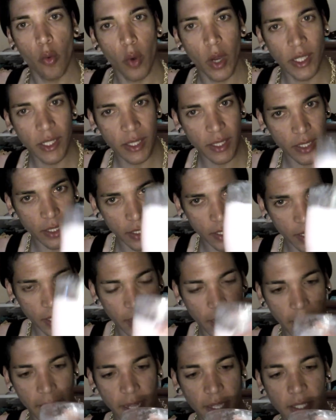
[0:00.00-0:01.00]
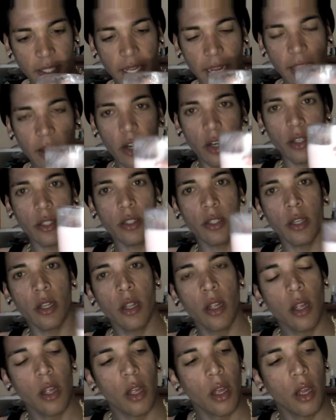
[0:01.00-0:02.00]
What's the tea, hey, at Zaner's?
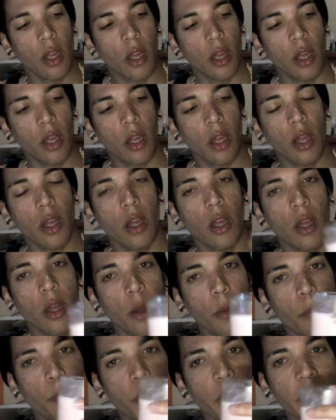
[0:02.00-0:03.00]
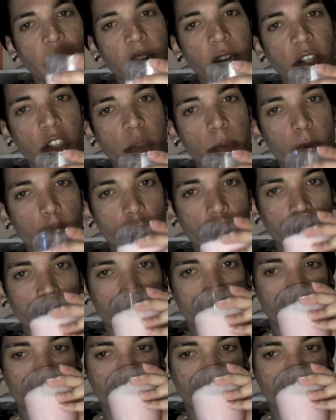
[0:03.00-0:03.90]
Banana smoothie.